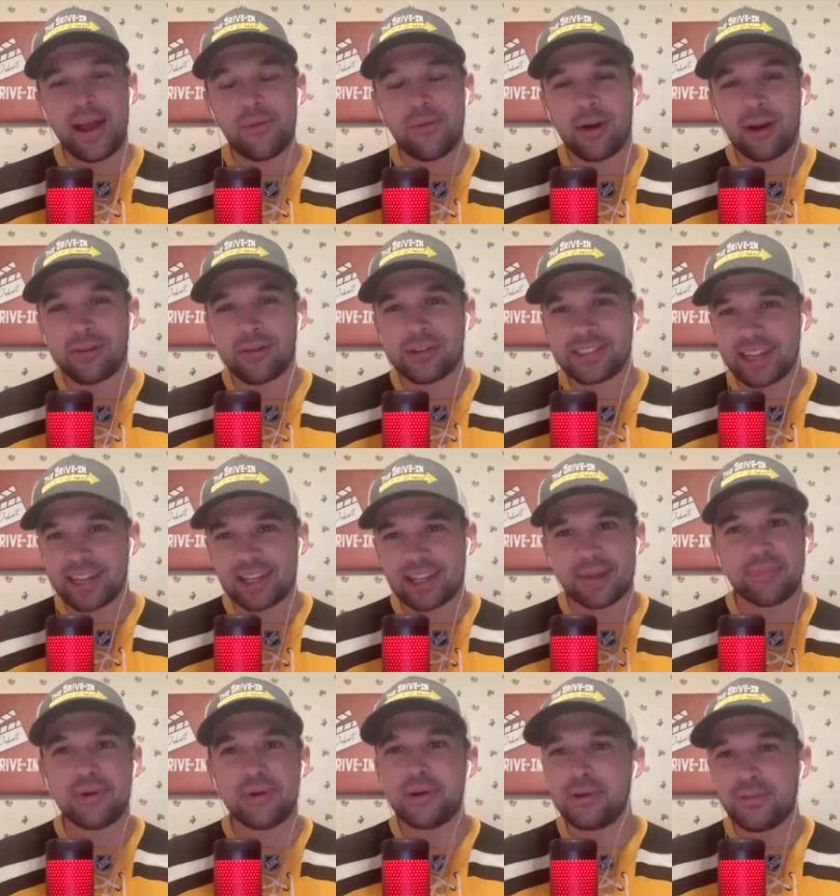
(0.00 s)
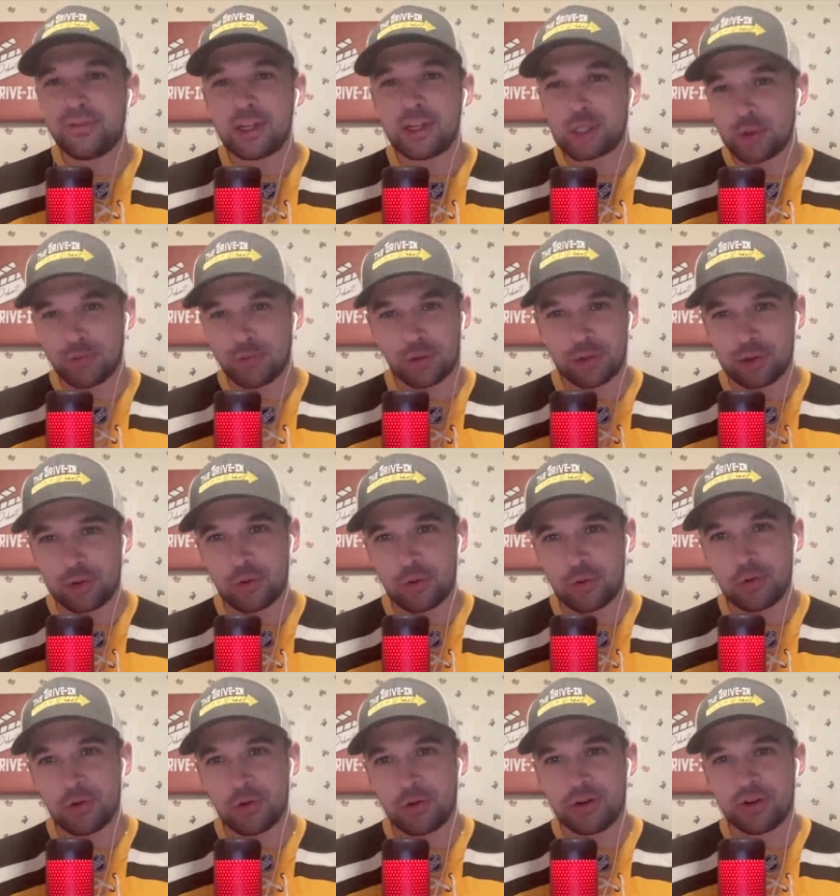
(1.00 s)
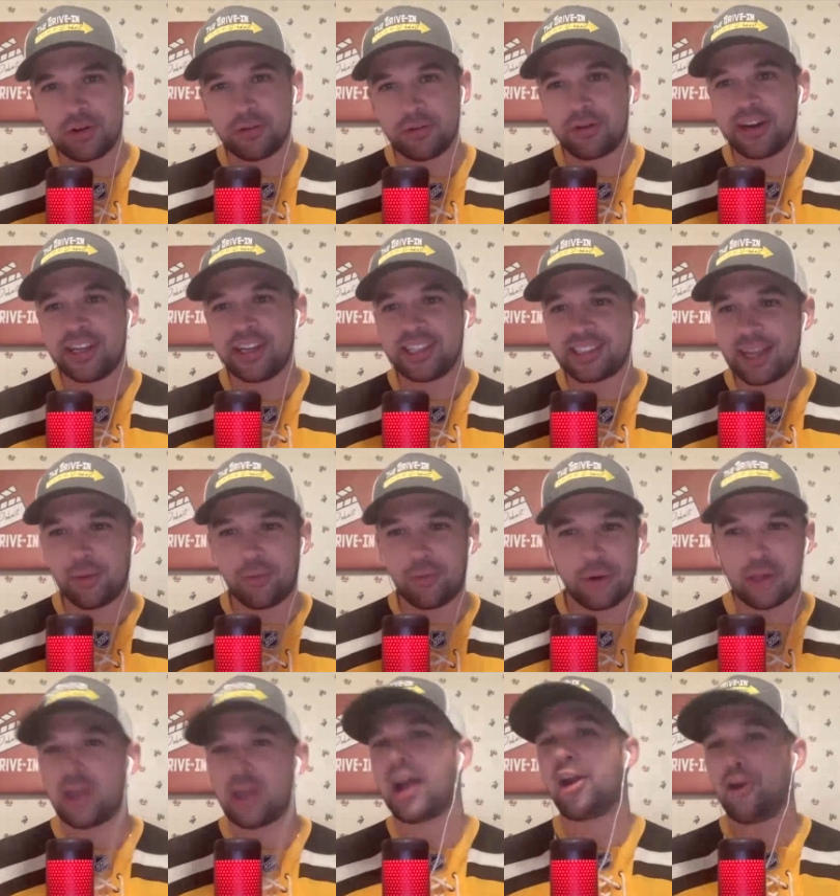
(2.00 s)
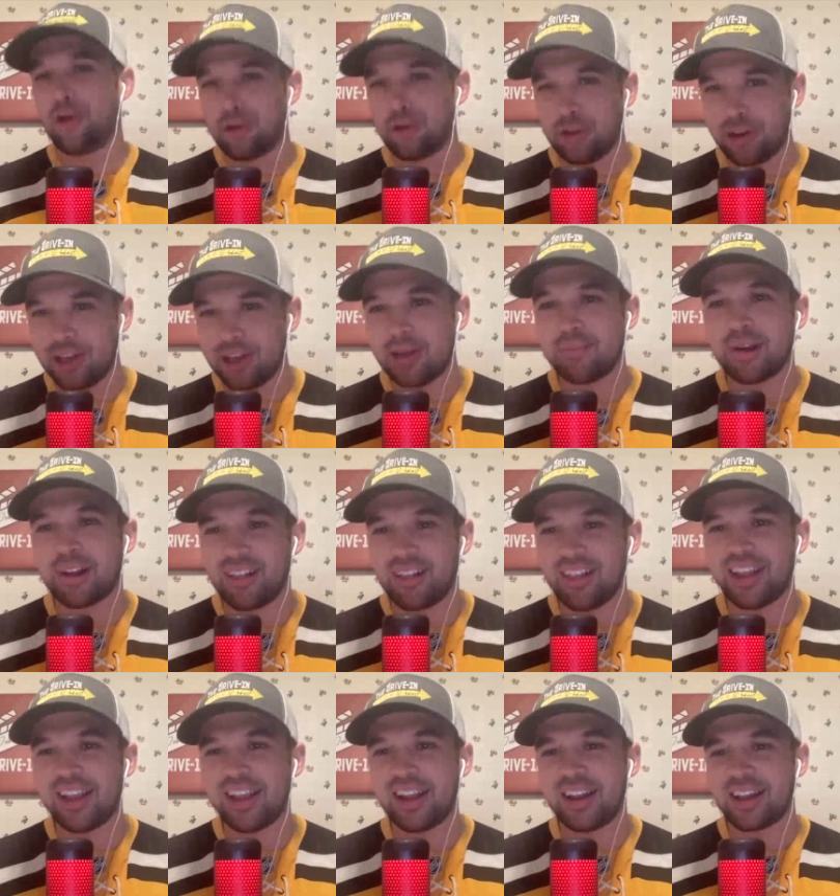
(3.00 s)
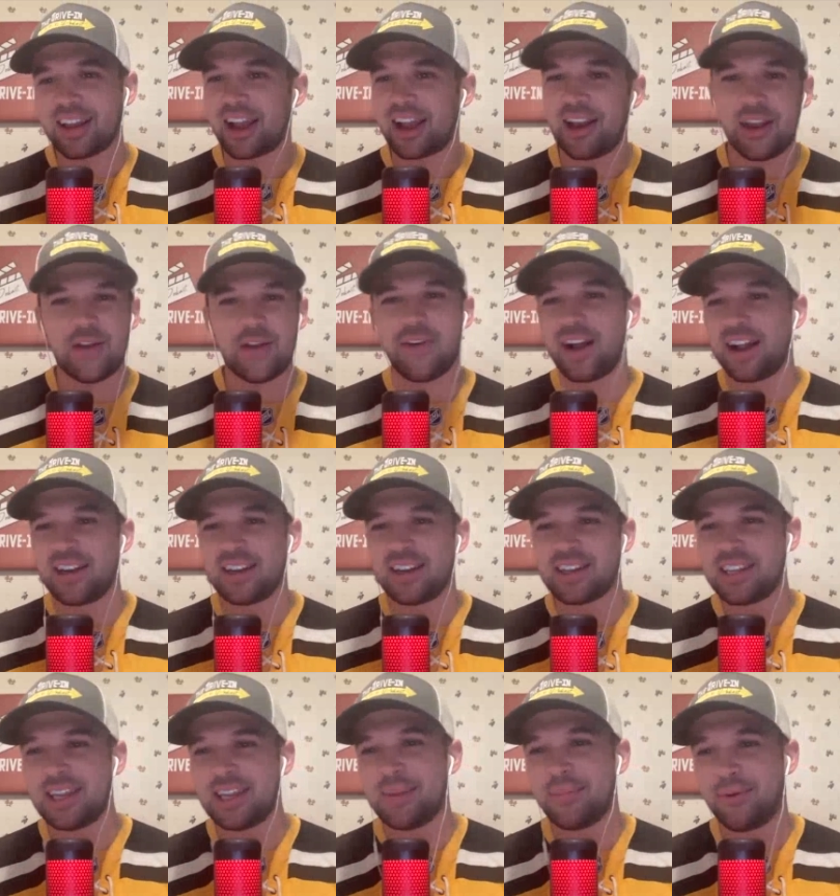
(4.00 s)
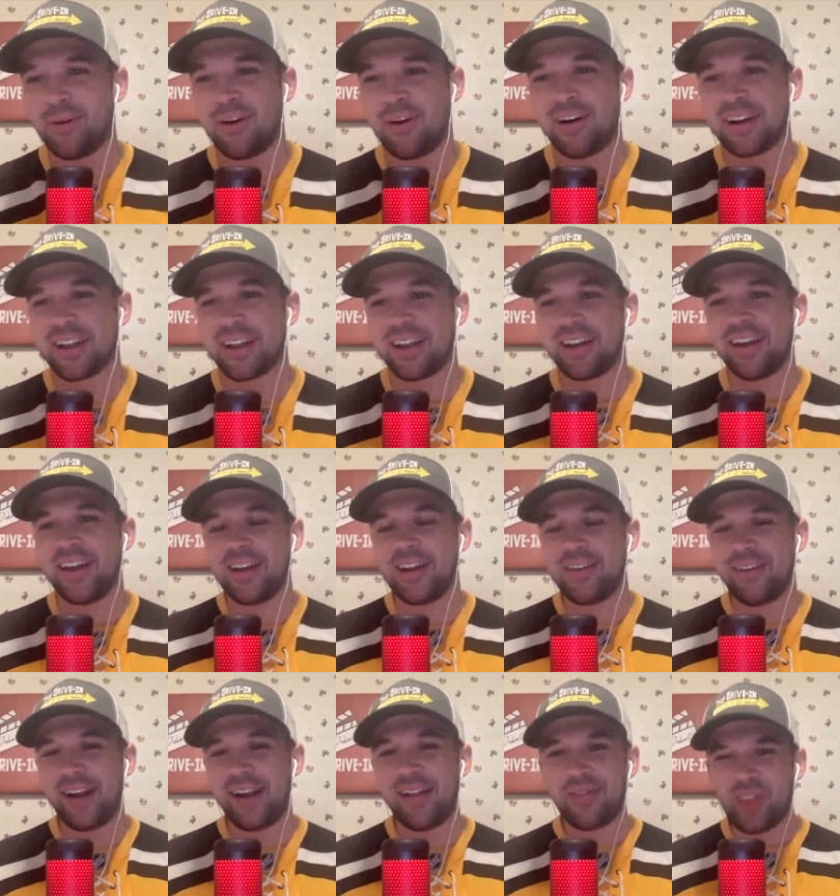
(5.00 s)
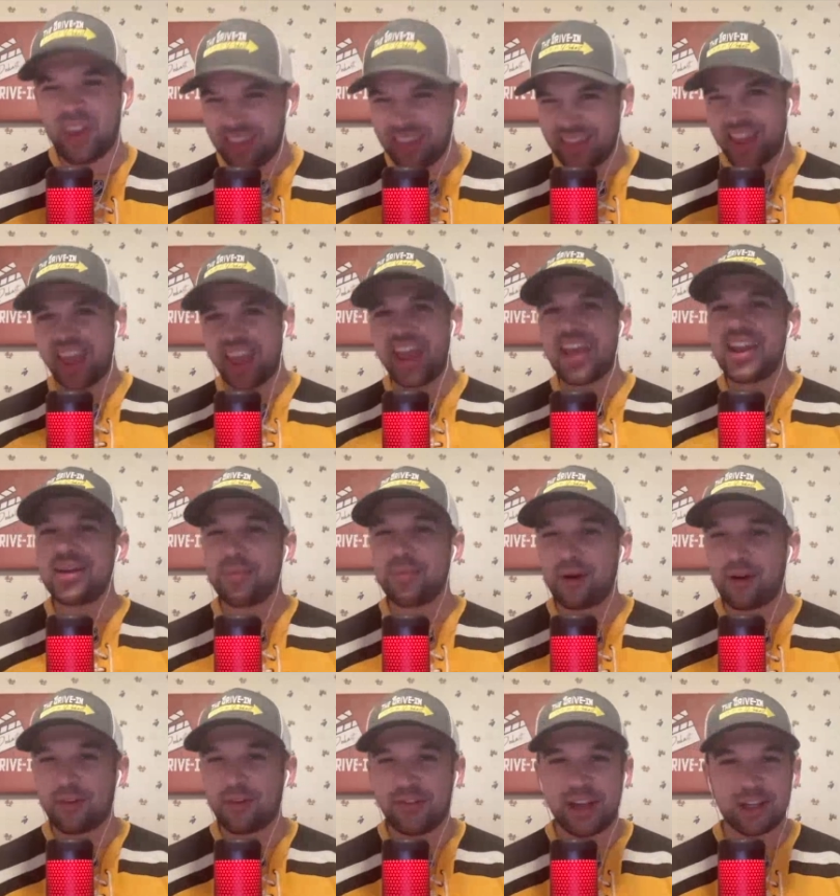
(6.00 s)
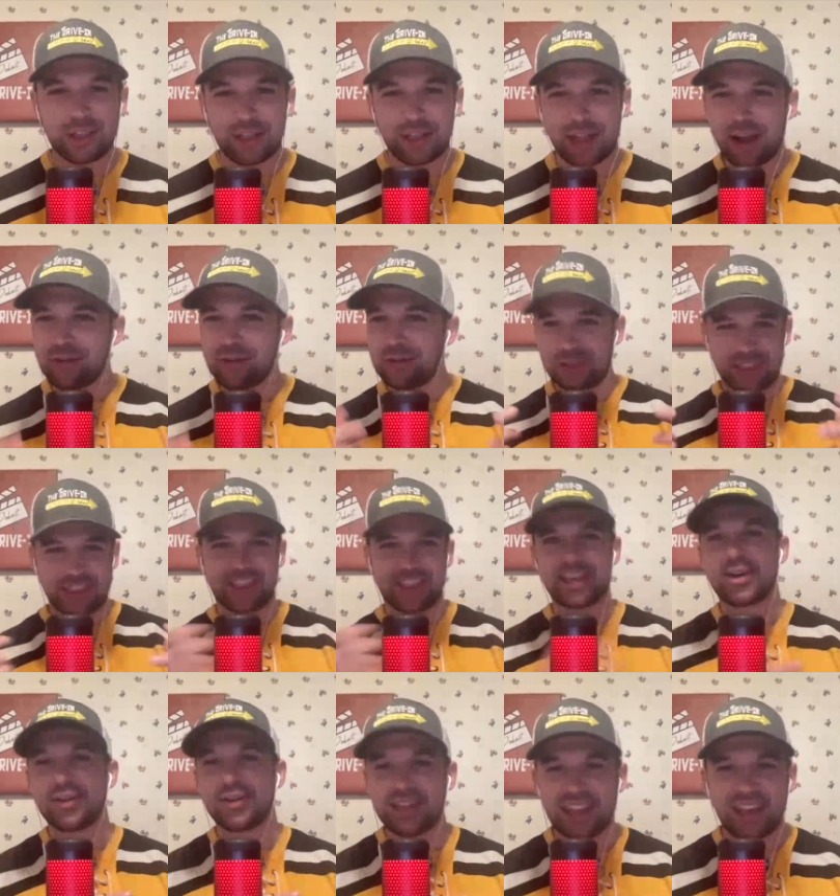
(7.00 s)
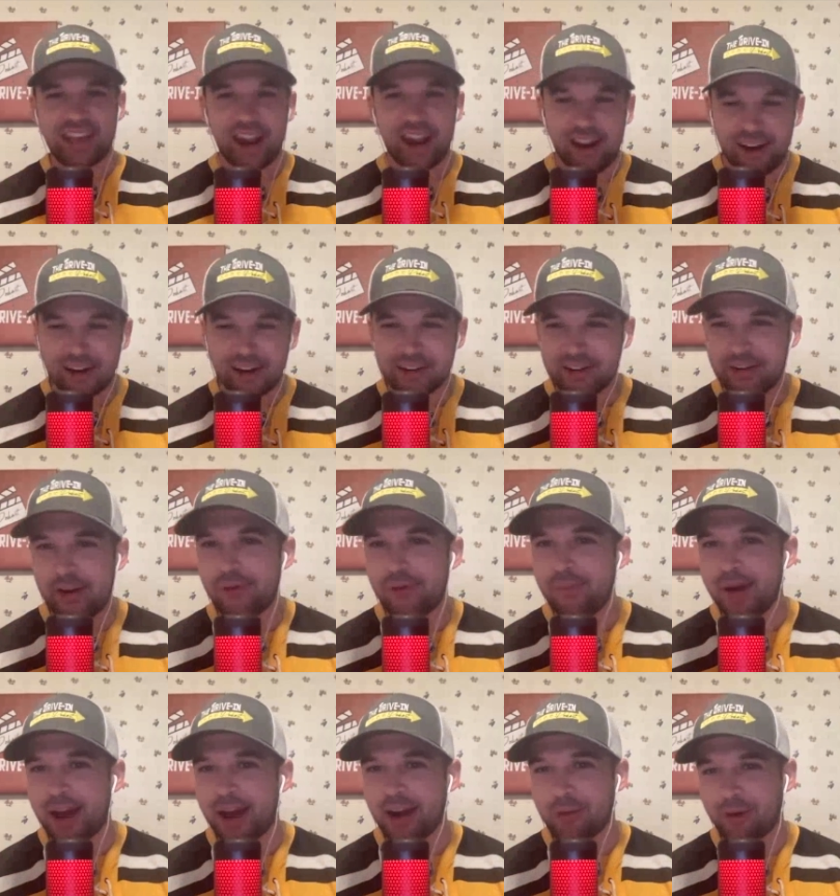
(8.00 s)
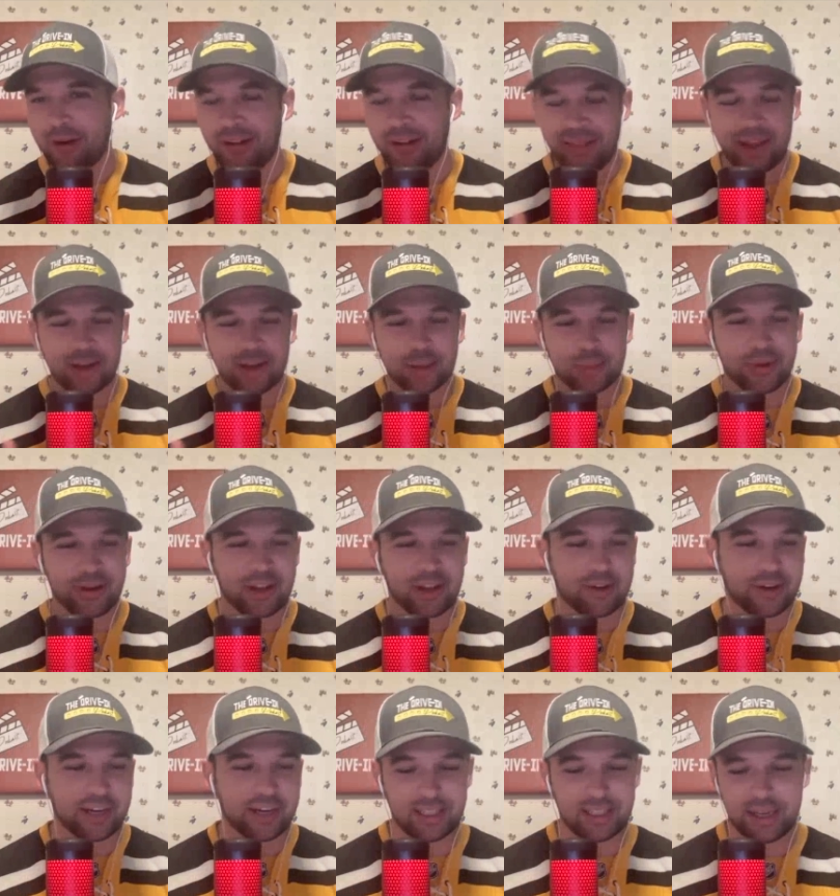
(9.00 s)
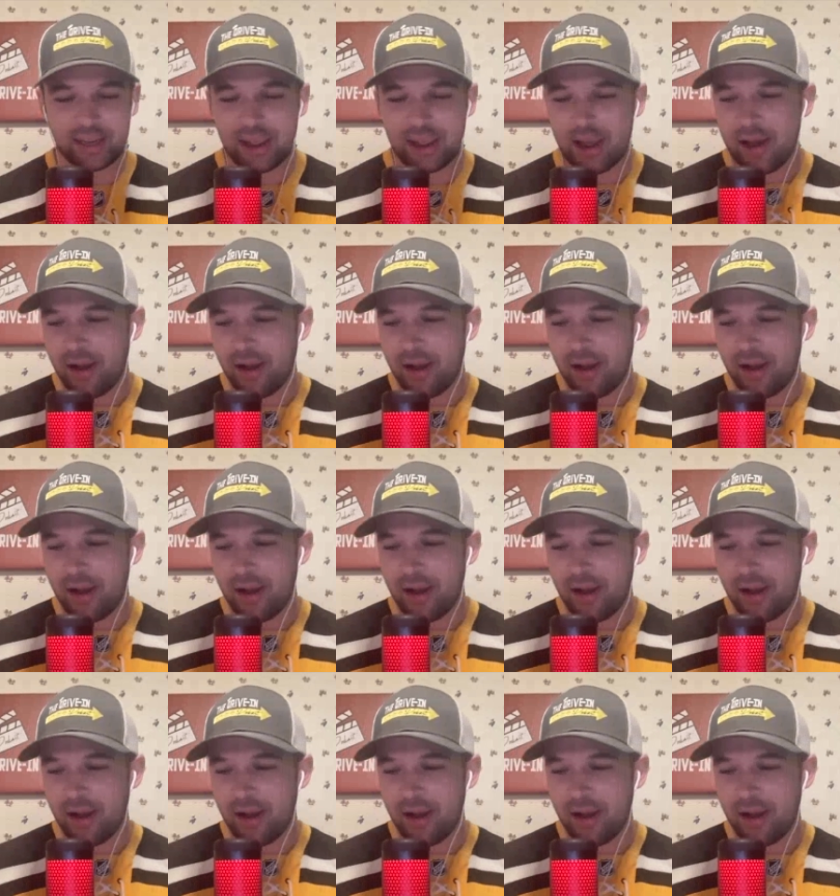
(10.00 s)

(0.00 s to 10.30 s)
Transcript: Where it was like the motivation for the ghoul, where he said, "When I heard the name MacLean, like I knew I had mm. to keep walking." Right, the the hidden motivation, how you stick with the character no matter what, that was pretty crazy.